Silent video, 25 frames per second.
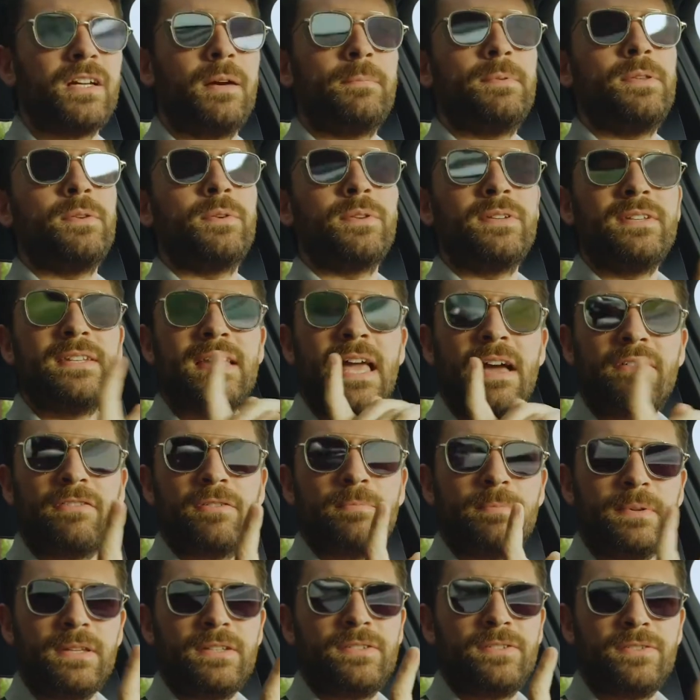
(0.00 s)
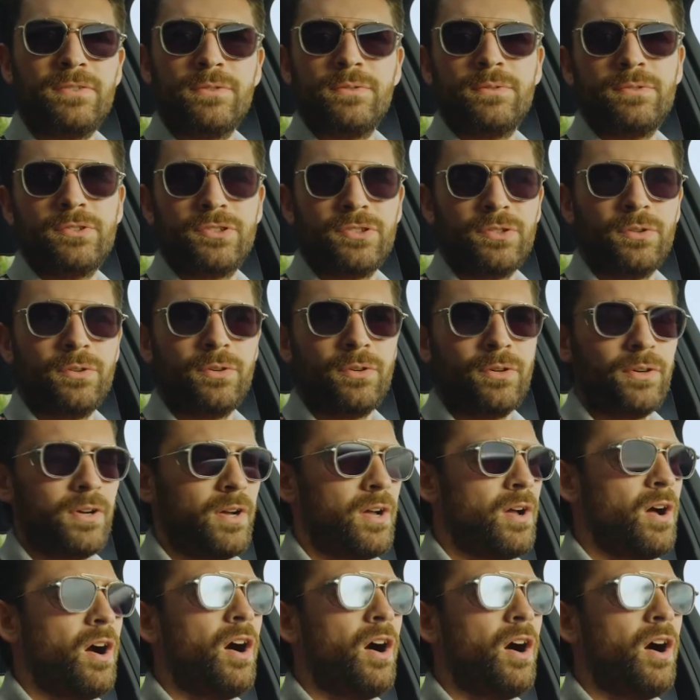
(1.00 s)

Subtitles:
up, you can never be too sure